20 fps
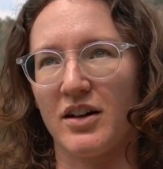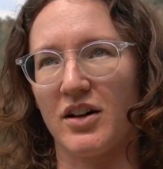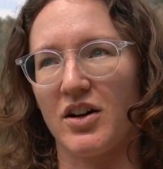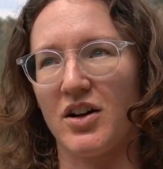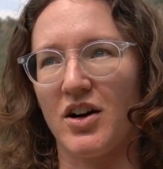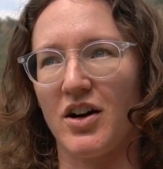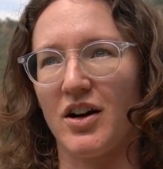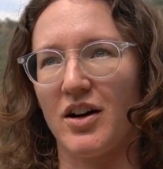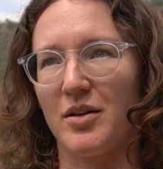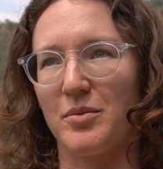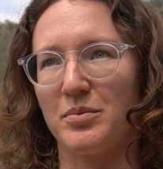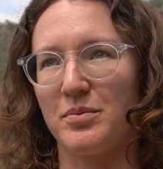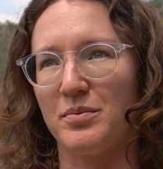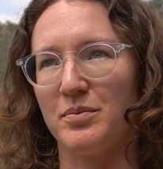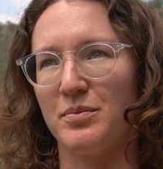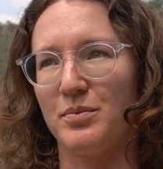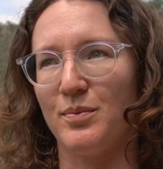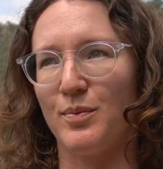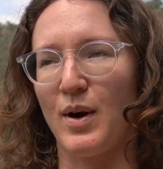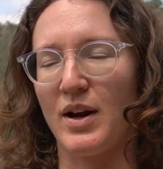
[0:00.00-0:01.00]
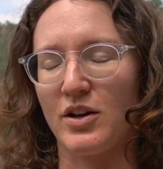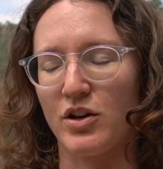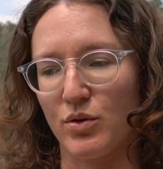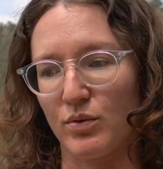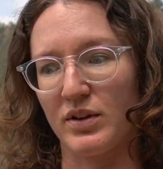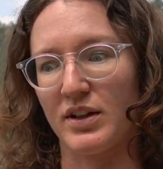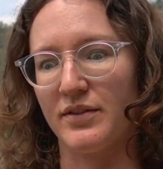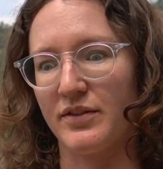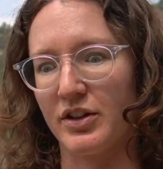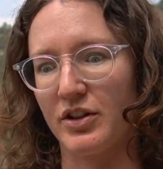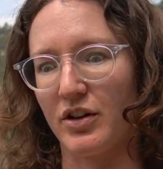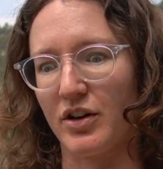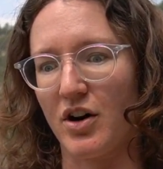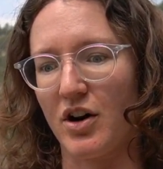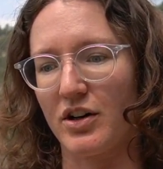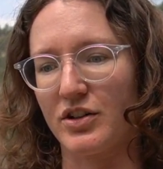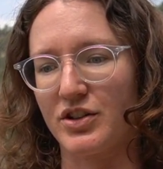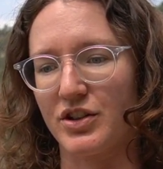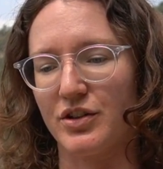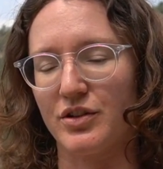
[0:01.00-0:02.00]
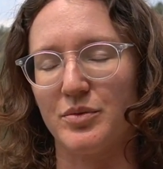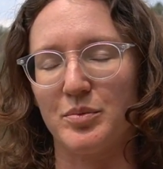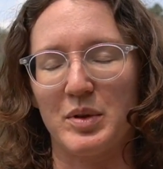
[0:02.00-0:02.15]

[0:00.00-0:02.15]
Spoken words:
car when you live in your car too.